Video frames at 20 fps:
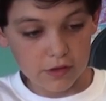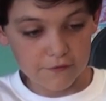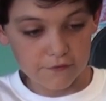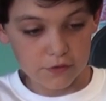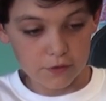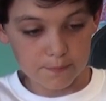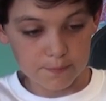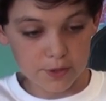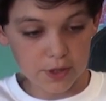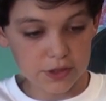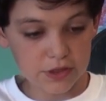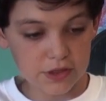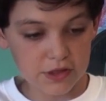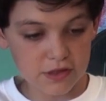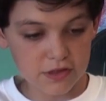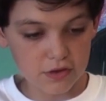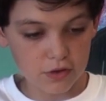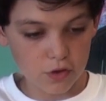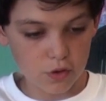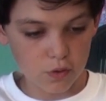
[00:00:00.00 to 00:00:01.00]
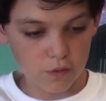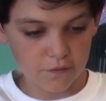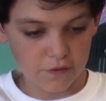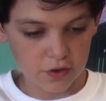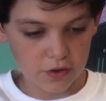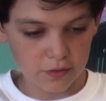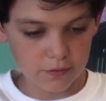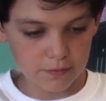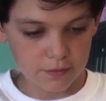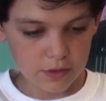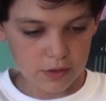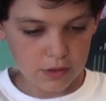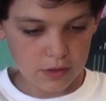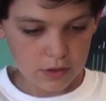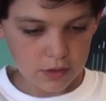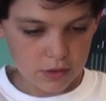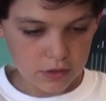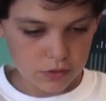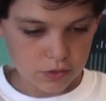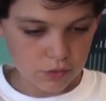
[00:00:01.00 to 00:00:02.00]
if you put this over,
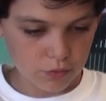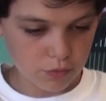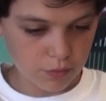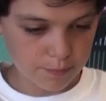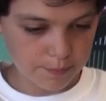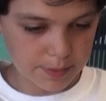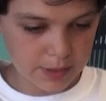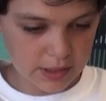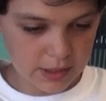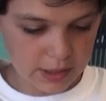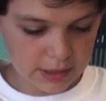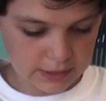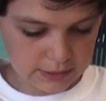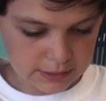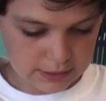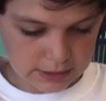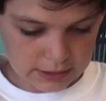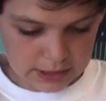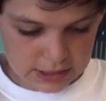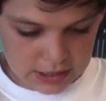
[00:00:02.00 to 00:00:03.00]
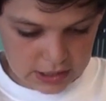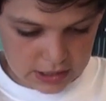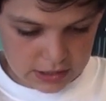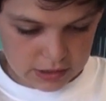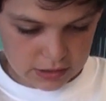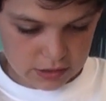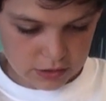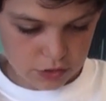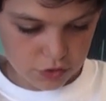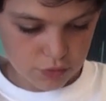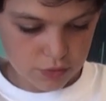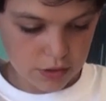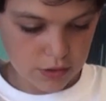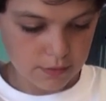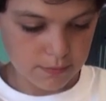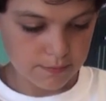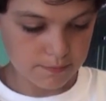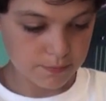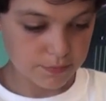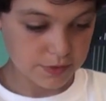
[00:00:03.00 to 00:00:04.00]
there will be a delete. You
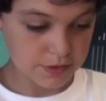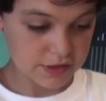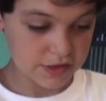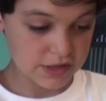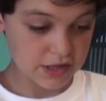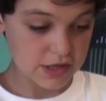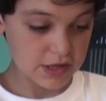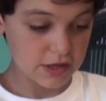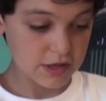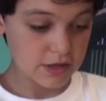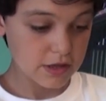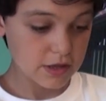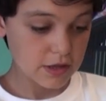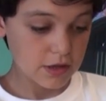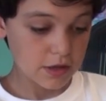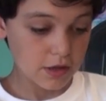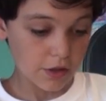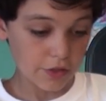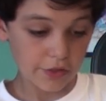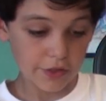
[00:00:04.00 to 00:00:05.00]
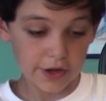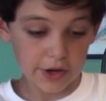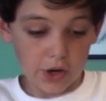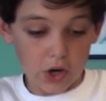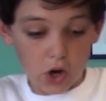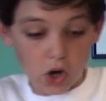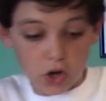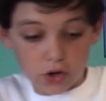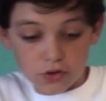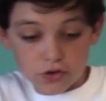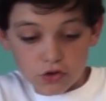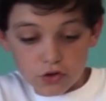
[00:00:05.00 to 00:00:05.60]
can see there are